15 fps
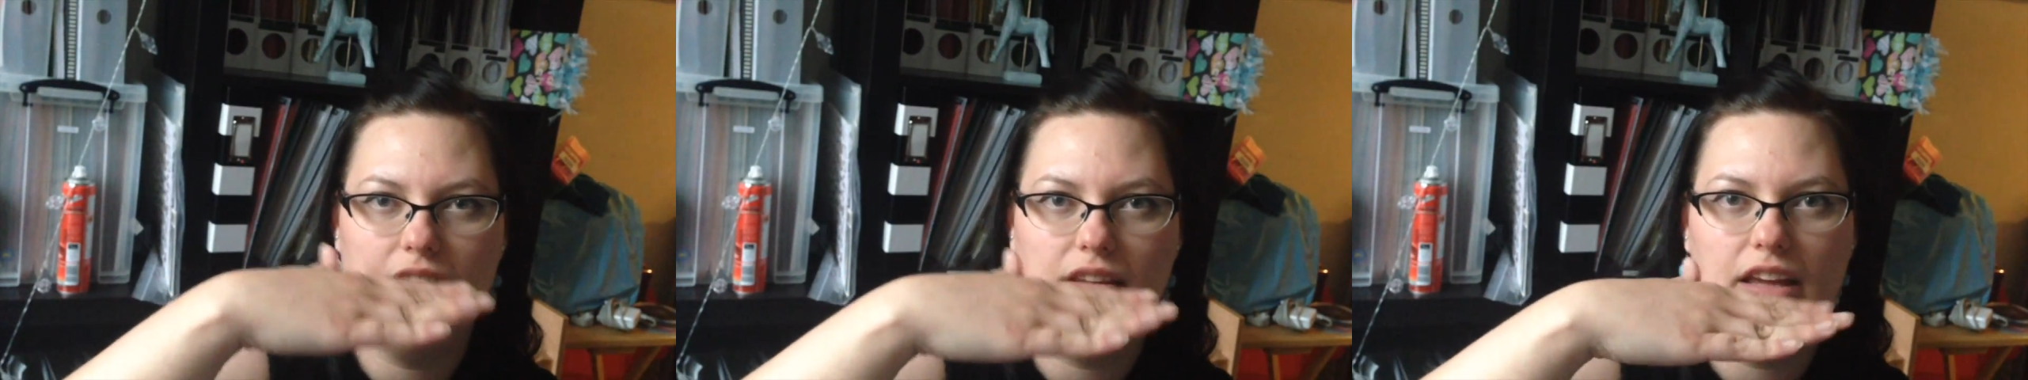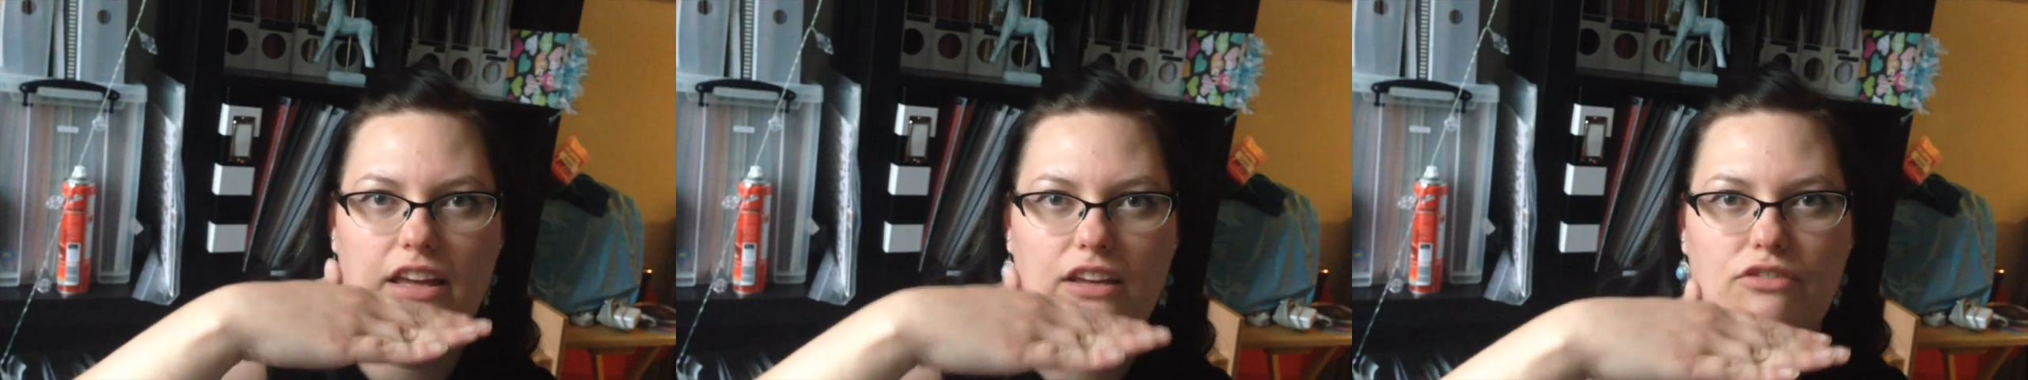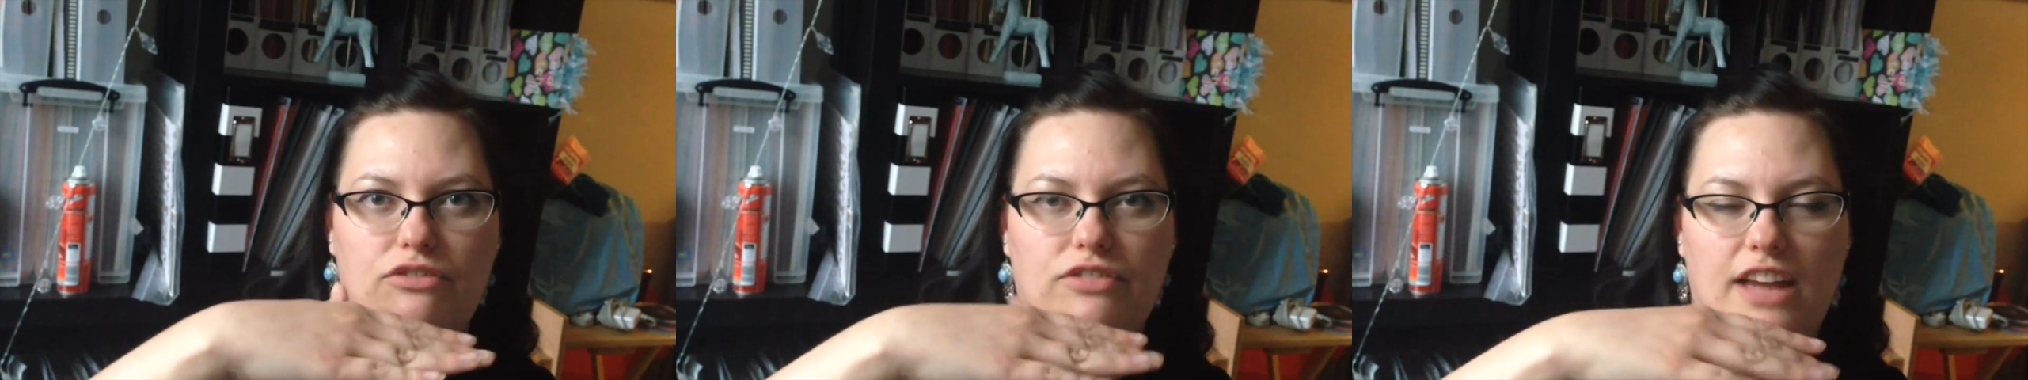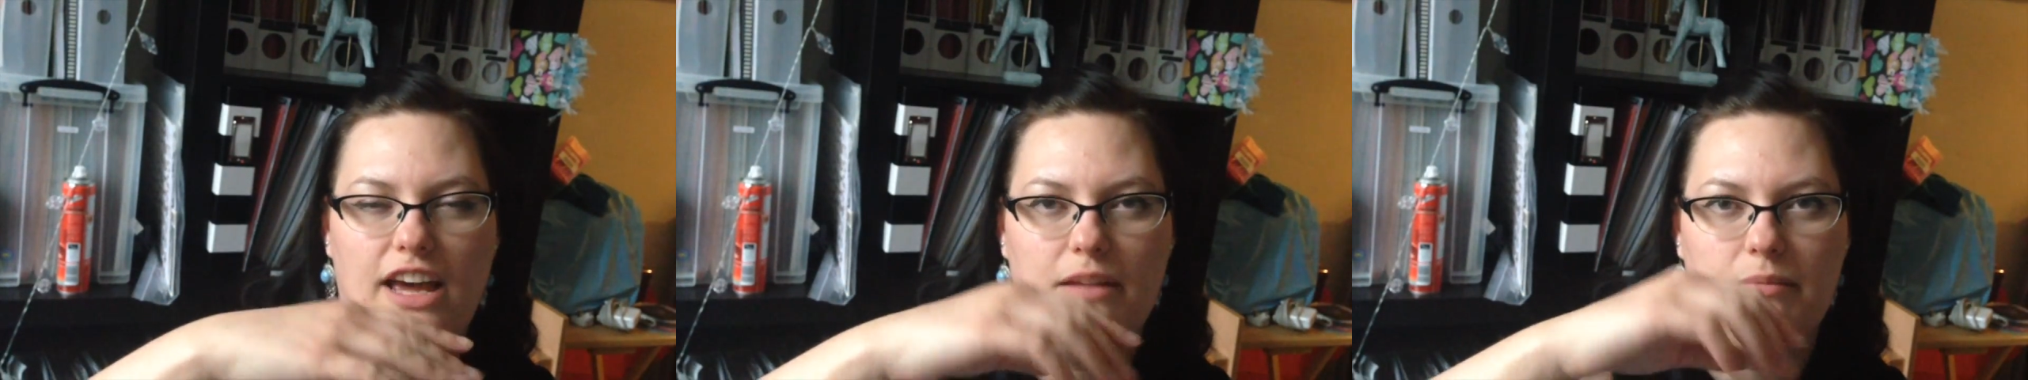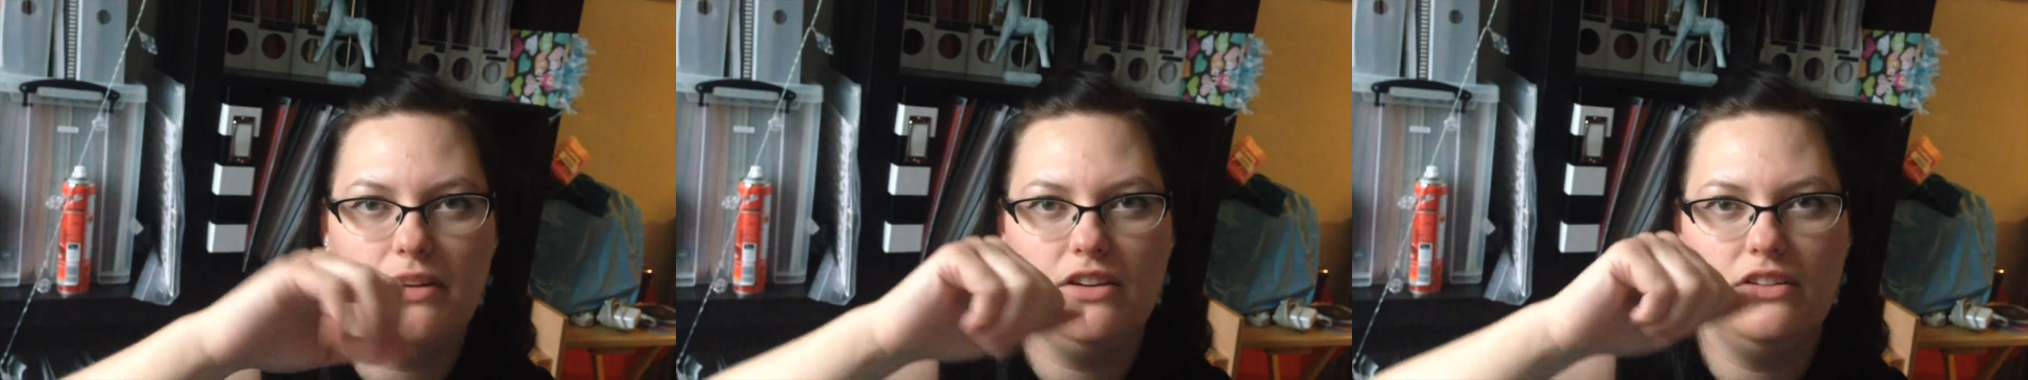laying
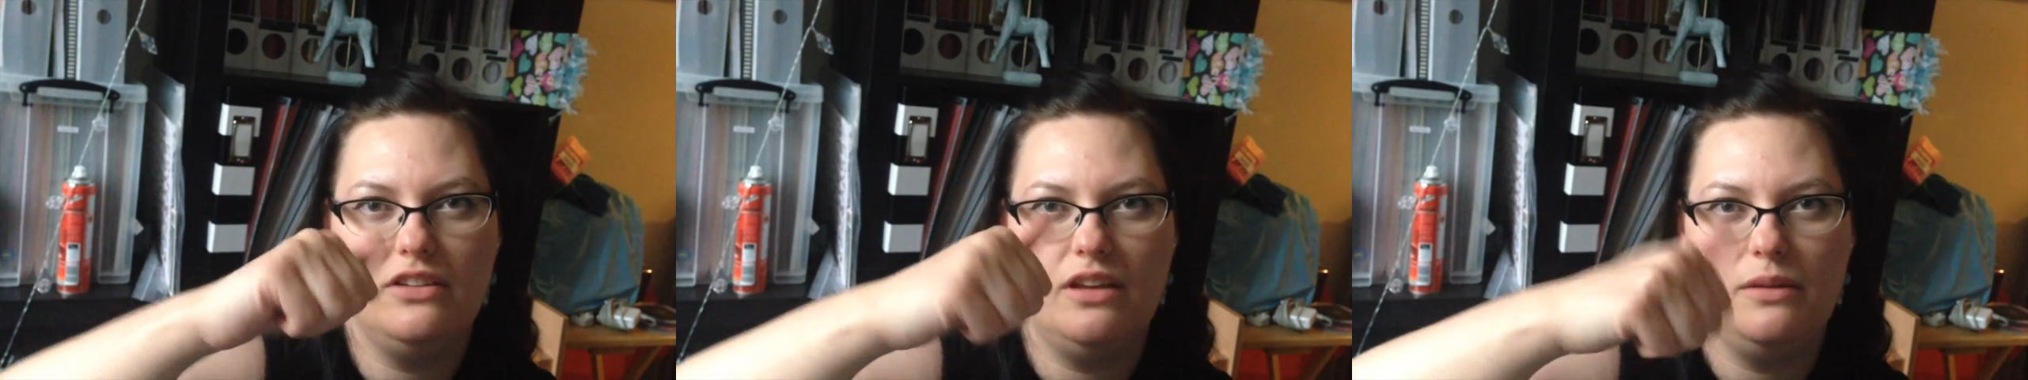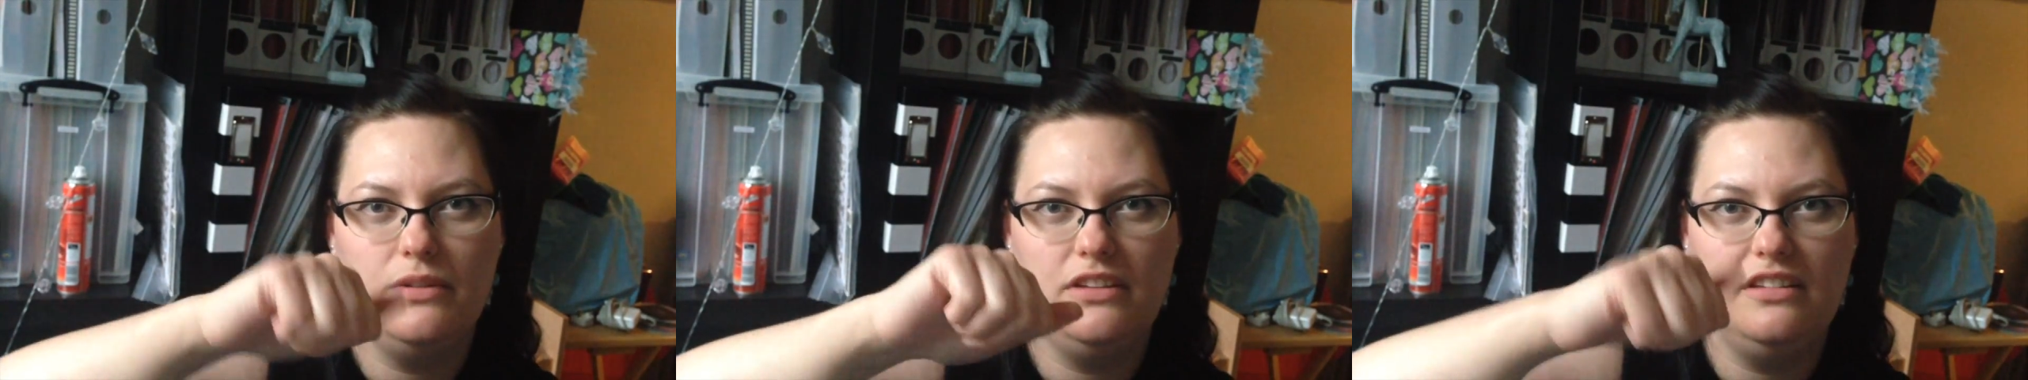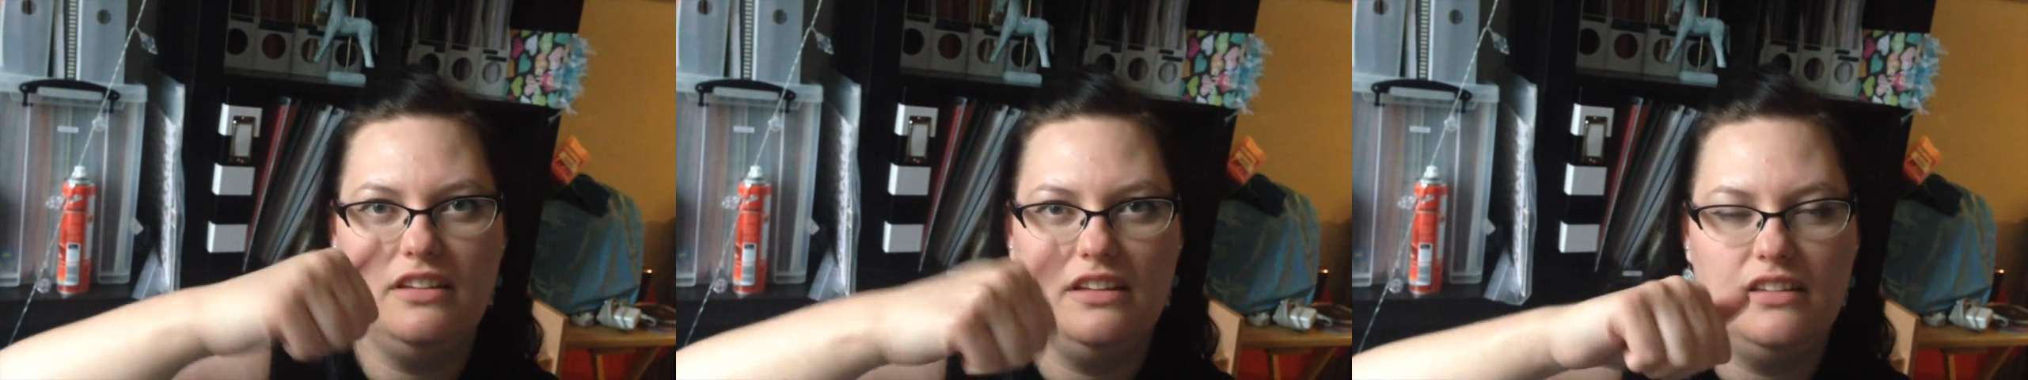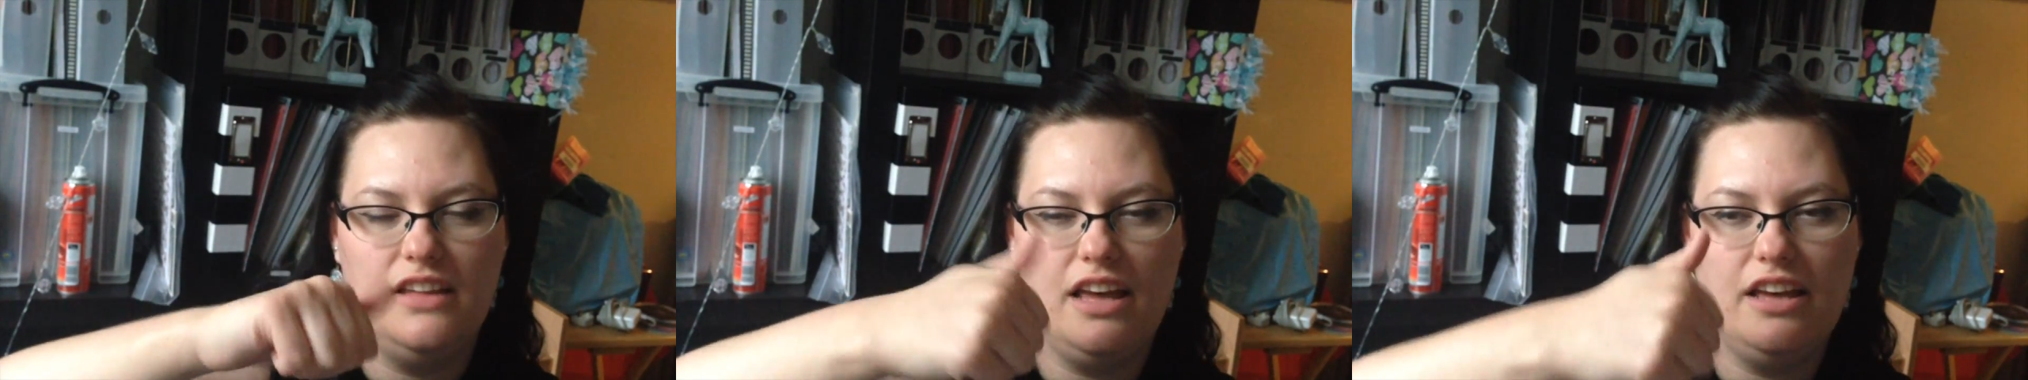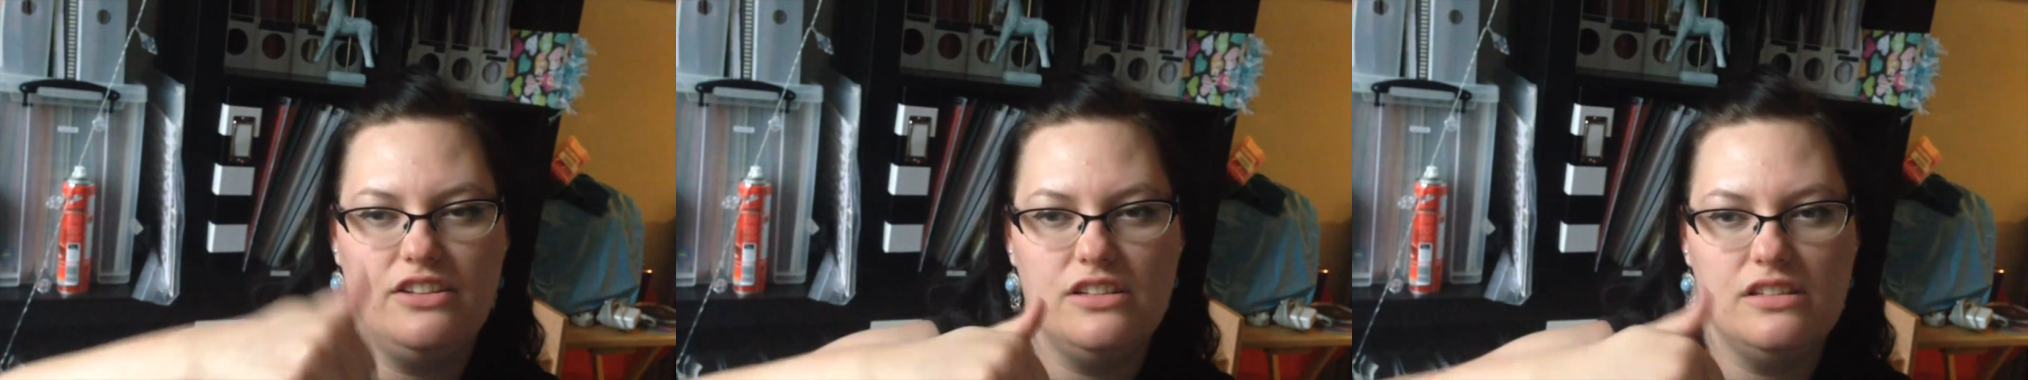flat because I would ding
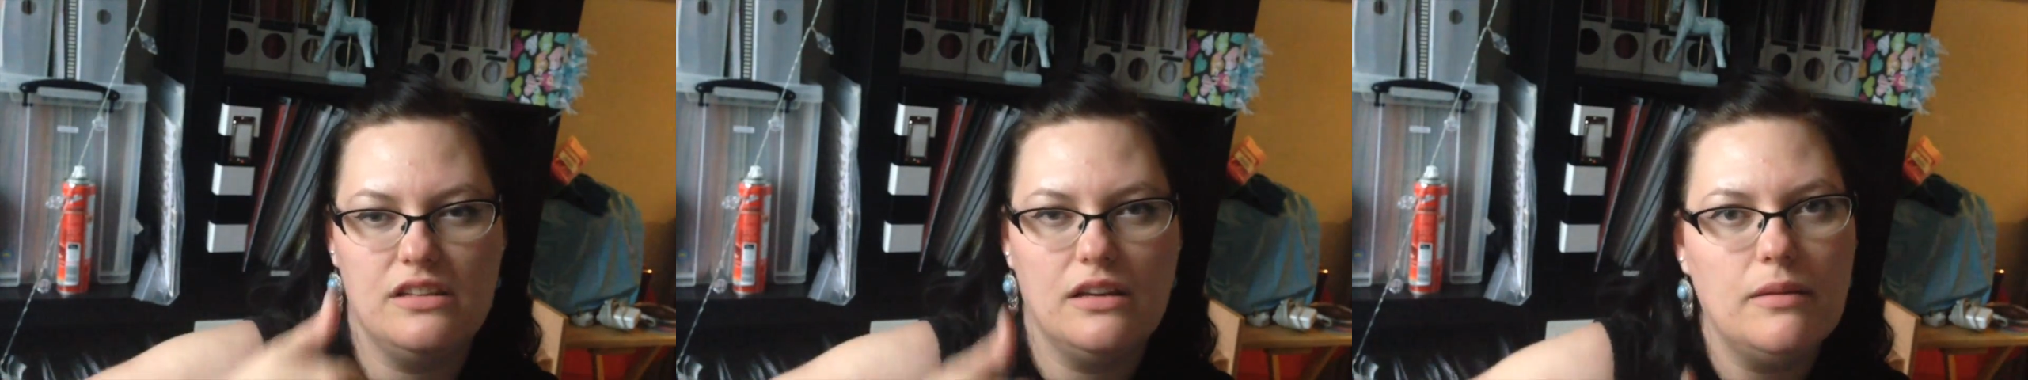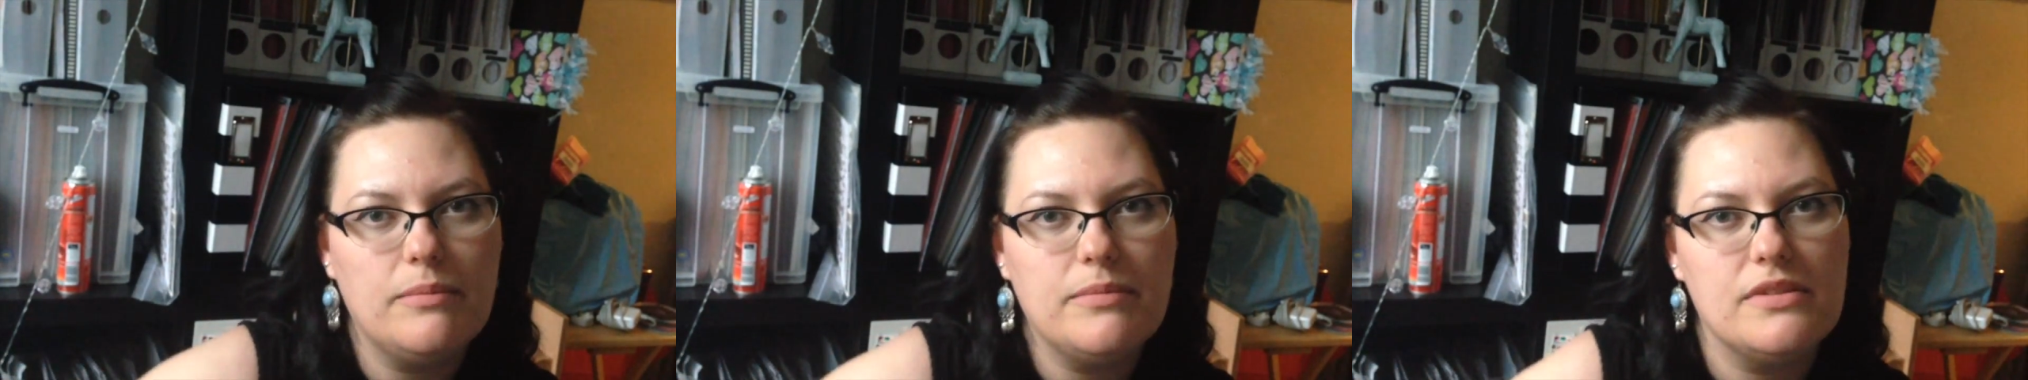the edges up.